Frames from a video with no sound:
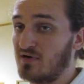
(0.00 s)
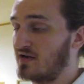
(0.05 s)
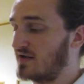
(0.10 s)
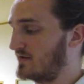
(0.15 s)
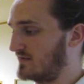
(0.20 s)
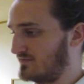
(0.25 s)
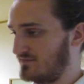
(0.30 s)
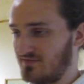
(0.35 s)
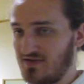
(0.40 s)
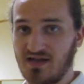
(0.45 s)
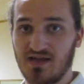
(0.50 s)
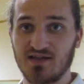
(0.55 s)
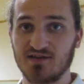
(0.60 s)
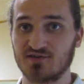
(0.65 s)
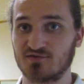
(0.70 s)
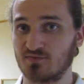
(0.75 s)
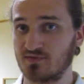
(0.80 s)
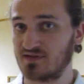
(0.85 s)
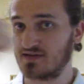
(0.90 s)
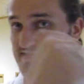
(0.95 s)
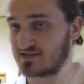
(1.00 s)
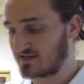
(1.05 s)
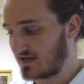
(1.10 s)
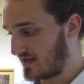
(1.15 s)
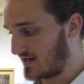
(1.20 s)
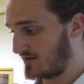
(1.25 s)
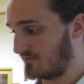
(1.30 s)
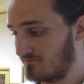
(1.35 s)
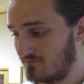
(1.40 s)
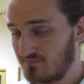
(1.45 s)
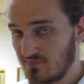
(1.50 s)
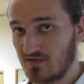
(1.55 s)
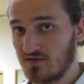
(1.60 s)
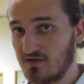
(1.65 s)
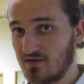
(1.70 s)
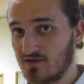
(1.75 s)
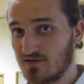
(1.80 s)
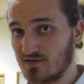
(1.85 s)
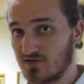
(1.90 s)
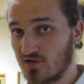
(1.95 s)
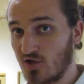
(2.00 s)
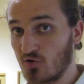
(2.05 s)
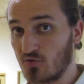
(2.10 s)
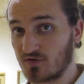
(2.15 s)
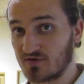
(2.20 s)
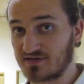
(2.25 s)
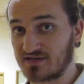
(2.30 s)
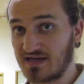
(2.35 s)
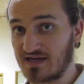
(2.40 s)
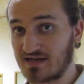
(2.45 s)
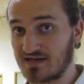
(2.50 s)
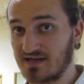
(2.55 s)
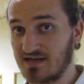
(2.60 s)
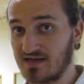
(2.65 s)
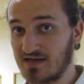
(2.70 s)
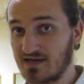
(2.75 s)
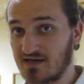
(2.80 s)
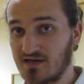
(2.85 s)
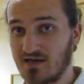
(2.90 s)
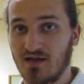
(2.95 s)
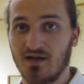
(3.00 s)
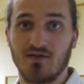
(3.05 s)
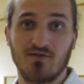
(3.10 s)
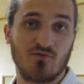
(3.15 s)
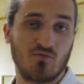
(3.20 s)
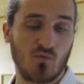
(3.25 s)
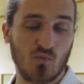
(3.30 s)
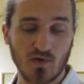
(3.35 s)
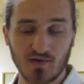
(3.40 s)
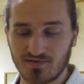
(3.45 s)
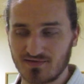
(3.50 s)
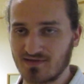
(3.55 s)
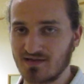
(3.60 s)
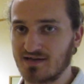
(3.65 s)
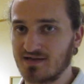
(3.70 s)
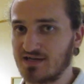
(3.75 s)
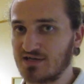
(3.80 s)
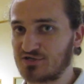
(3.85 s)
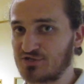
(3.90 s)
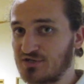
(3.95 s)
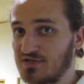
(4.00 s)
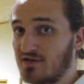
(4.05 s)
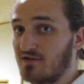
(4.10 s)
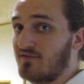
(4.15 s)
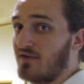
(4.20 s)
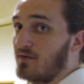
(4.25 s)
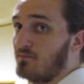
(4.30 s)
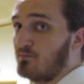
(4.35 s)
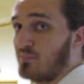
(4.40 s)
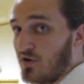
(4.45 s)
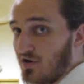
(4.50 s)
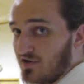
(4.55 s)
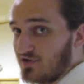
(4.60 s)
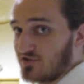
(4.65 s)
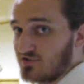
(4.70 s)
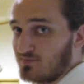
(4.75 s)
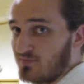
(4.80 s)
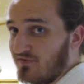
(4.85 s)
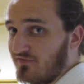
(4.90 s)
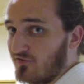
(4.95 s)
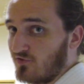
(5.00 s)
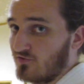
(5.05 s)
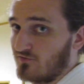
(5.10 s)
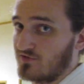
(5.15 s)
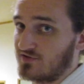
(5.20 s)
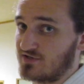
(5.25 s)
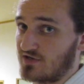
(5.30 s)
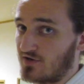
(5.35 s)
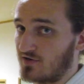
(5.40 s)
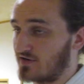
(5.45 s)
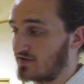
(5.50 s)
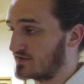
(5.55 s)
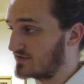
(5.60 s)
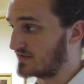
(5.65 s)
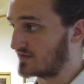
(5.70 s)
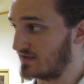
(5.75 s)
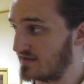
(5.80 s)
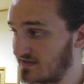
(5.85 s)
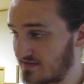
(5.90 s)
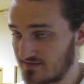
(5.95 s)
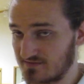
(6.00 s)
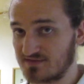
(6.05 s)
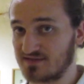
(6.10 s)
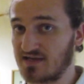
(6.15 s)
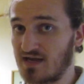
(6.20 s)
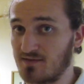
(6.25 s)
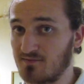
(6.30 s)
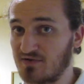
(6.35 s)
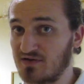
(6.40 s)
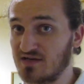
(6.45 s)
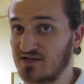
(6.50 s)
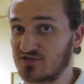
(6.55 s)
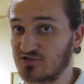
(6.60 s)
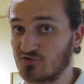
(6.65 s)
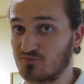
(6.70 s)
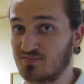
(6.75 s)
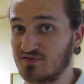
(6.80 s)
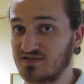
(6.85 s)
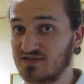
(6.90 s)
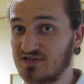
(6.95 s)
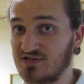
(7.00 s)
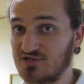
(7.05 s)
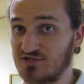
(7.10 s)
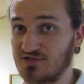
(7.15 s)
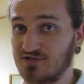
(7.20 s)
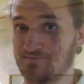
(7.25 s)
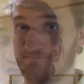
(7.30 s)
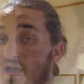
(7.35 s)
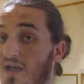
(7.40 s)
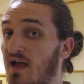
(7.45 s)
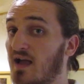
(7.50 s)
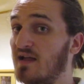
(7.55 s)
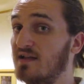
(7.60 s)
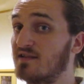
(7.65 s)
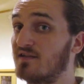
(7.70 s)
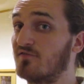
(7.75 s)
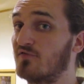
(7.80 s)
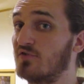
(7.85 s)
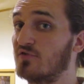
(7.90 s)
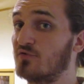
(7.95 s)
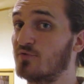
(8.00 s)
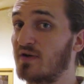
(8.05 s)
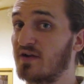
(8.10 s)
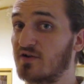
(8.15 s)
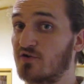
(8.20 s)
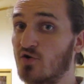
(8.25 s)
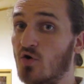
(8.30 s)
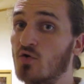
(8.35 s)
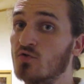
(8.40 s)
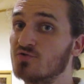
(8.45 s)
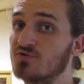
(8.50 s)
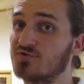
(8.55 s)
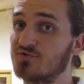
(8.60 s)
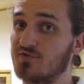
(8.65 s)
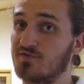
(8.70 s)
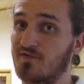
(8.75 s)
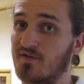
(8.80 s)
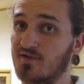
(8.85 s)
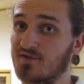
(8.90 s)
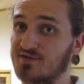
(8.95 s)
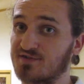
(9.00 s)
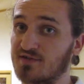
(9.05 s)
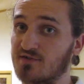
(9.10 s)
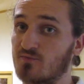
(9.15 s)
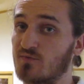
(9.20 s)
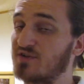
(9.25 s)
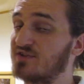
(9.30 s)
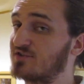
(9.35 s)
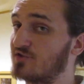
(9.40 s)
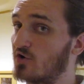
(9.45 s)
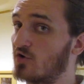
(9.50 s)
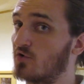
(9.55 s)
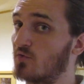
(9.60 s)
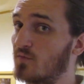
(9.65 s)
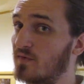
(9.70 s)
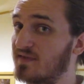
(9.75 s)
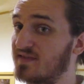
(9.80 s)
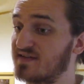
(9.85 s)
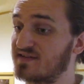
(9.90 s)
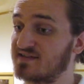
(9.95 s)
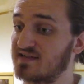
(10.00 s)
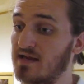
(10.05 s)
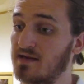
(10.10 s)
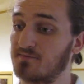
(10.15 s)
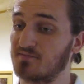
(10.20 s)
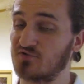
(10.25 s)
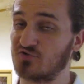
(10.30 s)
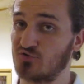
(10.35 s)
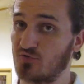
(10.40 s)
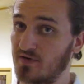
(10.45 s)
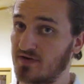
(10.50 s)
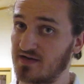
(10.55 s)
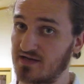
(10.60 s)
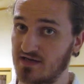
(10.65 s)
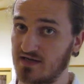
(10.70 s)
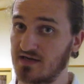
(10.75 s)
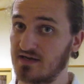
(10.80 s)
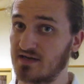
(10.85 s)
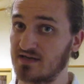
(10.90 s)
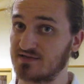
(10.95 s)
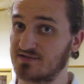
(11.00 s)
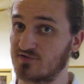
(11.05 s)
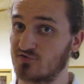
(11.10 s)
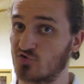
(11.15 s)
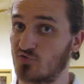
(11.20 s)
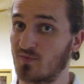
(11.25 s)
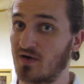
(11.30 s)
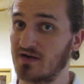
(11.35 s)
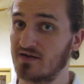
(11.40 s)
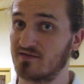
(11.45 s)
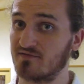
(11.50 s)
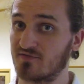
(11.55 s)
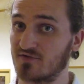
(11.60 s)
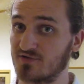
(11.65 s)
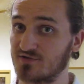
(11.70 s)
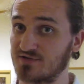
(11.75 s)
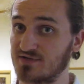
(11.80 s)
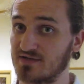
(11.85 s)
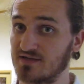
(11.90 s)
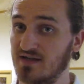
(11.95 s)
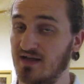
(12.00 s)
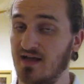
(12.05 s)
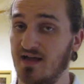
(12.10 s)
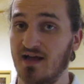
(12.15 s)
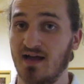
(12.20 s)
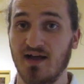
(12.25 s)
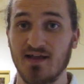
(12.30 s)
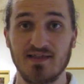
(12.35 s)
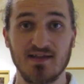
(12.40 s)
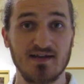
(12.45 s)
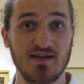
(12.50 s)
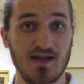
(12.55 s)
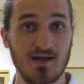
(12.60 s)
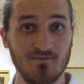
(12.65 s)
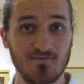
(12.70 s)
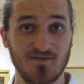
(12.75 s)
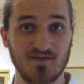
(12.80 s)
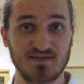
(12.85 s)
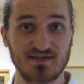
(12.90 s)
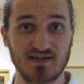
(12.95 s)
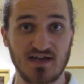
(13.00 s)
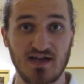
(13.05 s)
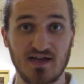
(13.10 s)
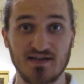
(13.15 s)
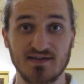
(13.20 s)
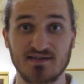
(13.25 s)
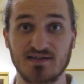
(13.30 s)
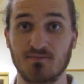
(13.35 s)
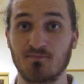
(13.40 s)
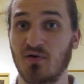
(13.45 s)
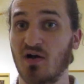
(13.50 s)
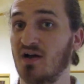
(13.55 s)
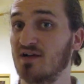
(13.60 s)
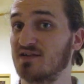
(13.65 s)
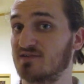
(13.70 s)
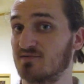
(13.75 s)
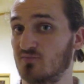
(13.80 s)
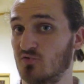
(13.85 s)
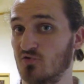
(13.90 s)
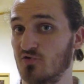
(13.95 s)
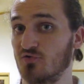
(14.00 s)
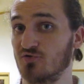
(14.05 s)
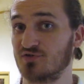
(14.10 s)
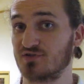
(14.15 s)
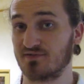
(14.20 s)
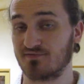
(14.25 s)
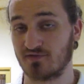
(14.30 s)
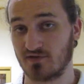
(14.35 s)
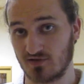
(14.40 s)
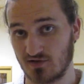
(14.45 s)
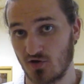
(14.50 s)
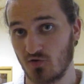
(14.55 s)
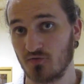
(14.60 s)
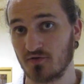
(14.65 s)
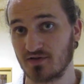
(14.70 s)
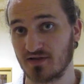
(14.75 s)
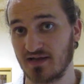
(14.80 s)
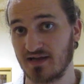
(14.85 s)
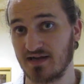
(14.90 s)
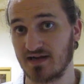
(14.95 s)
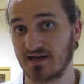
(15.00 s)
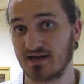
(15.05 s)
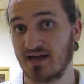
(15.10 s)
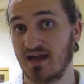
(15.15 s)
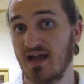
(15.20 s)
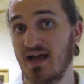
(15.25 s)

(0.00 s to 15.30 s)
but ends with the same lower technique with the addition of a punch before returning to that same initial position. And if we do a Goju version, we start with the same joint kick as the Tomari version and then emphasize the possible use of the lower leg